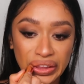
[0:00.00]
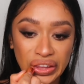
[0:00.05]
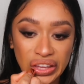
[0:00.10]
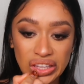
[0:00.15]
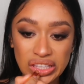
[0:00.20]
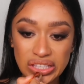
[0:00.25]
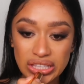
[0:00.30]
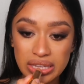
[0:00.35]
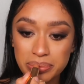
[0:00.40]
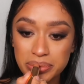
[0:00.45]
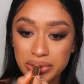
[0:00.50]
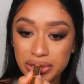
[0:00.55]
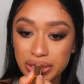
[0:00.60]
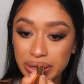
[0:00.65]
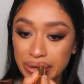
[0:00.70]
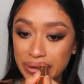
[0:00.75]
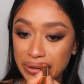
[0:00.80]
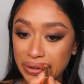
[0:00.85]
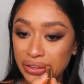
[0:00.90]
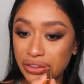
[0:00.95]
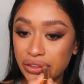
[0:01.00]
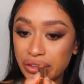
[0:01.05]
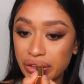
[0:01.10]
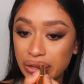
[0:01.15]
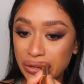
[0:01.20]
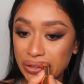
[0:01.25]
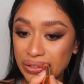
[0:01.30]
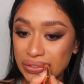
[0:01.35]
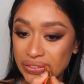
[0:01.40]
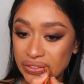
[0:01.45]
This lipstick
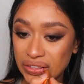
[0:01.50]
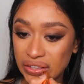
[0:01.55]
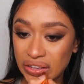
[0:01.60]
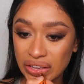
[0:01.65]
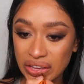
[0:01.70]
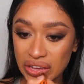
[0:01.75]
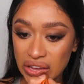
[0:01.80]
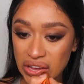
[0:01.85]
looks